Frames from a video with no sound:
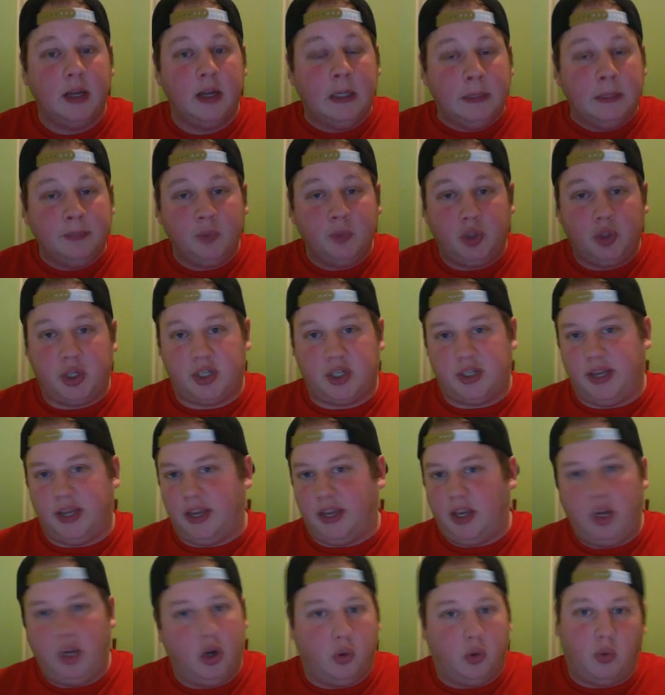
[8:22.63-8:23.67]
just like, you know,
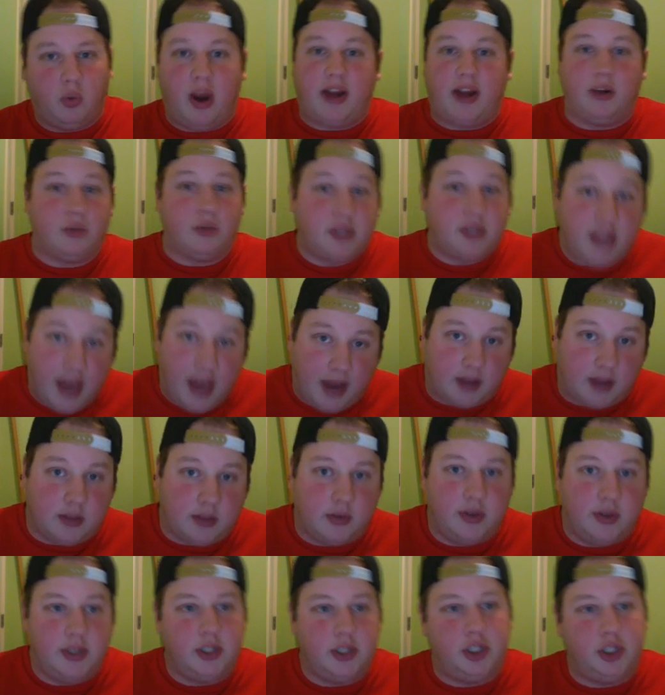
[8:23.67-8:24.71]
Rector's Cackler
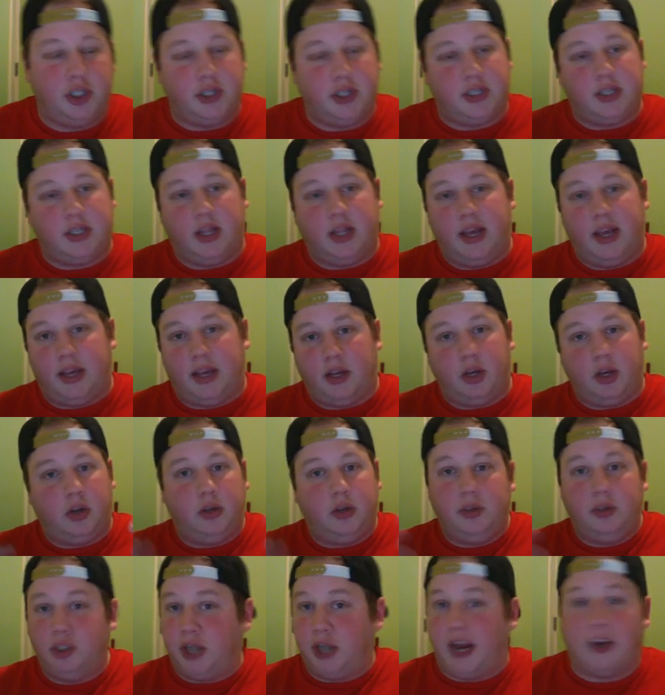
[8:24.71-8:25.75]
is, just like
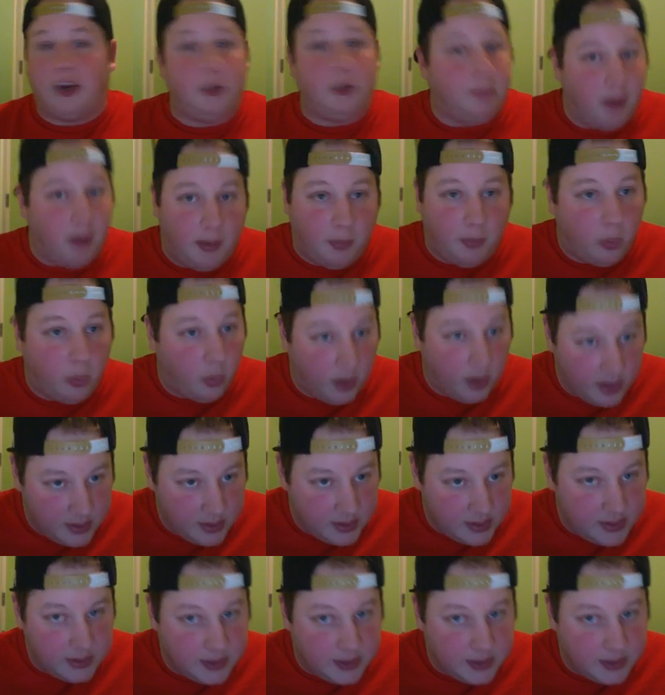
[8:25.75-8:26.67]
Jackal Pup was.